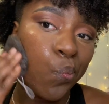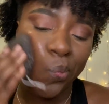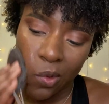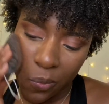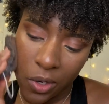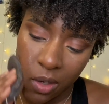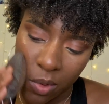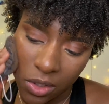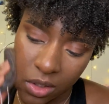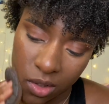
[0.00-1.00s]
Pretty
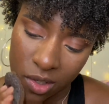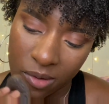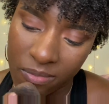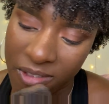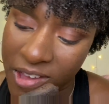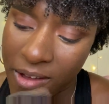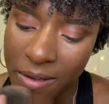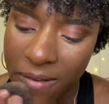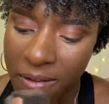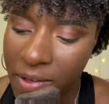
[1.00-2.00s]
much the same
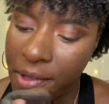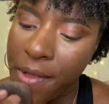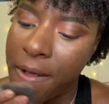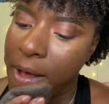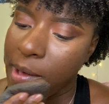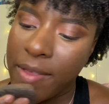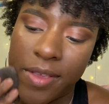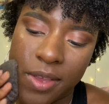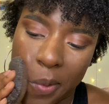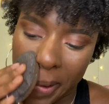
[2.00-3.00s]
thing.
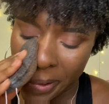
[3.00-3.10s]
Doesn't really